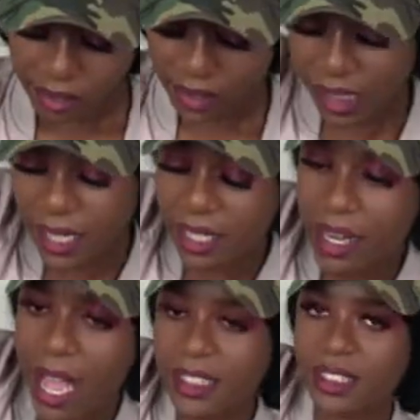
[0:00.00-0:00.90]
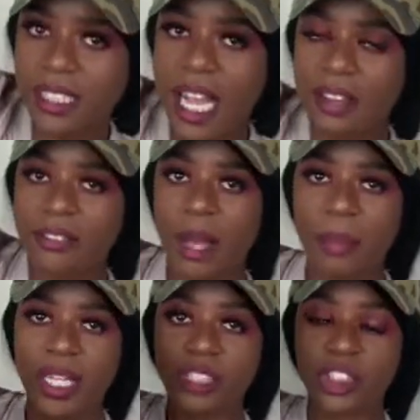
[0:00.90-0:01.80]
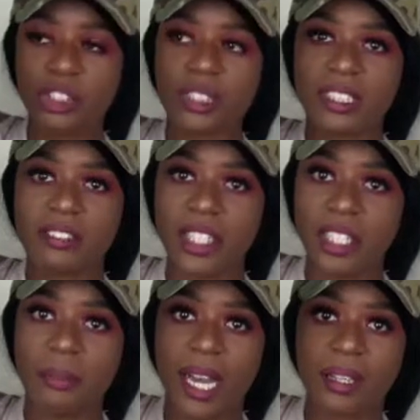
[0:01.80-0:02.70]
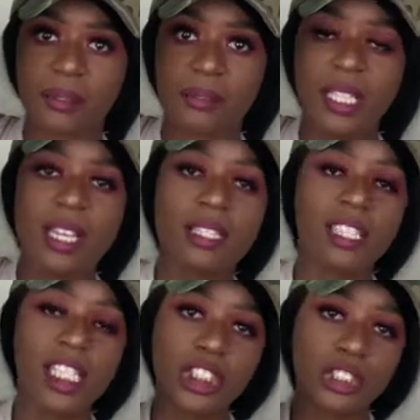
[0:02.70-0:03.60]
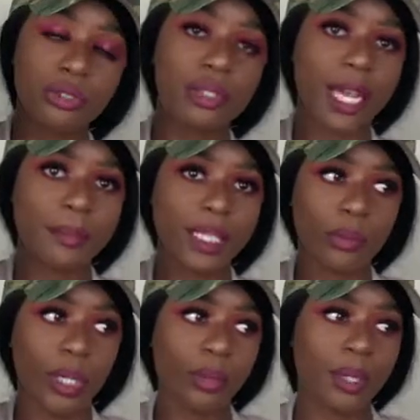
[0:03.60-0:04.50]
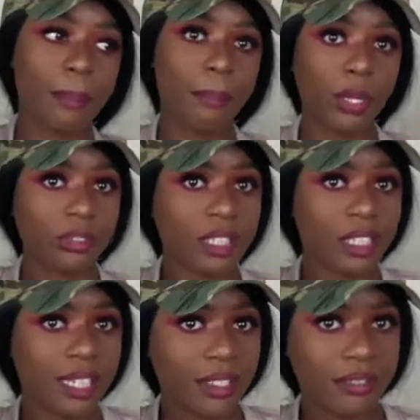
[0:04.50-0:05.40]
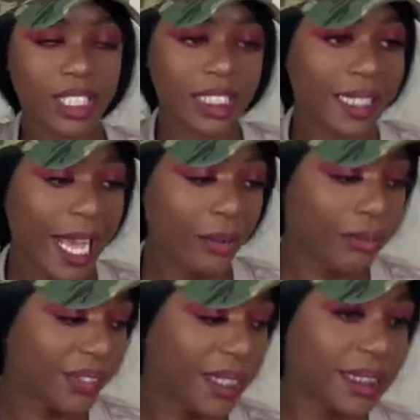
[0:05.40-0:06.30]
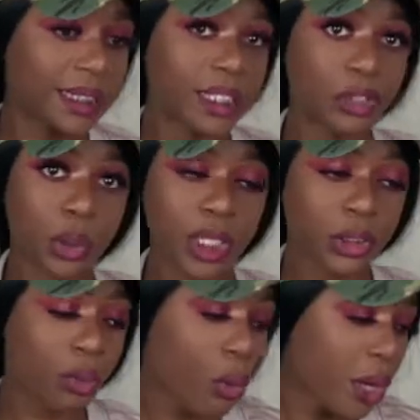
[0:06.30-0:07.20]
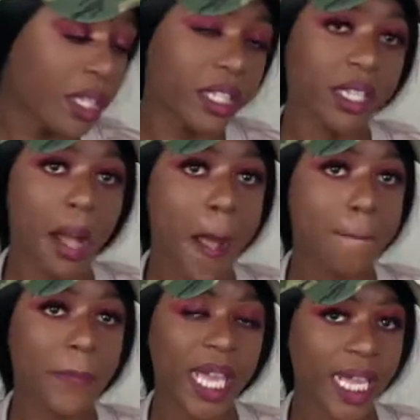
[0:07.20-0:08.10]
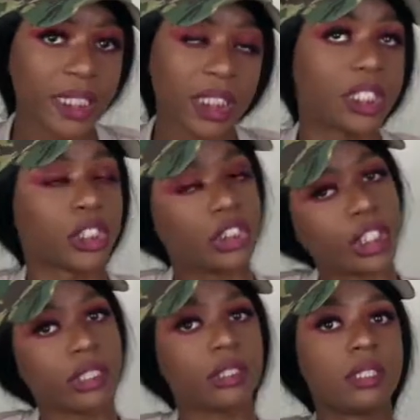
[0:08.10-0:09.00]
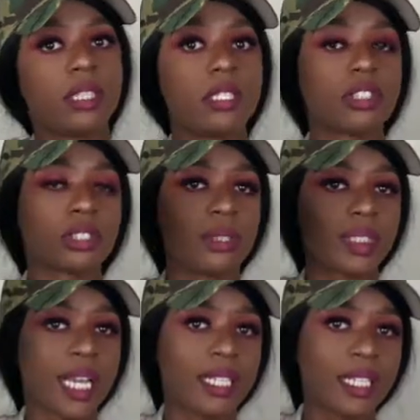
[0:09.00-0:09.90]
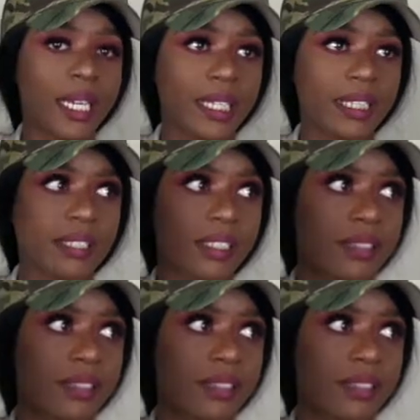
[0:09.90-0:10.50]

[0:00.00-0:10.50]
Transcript: Then I just have a pair of shoes at the very bottom. These shoes I'm gonna wear with both of these outfits, the dress or the pants and the shirt. So it's kind of like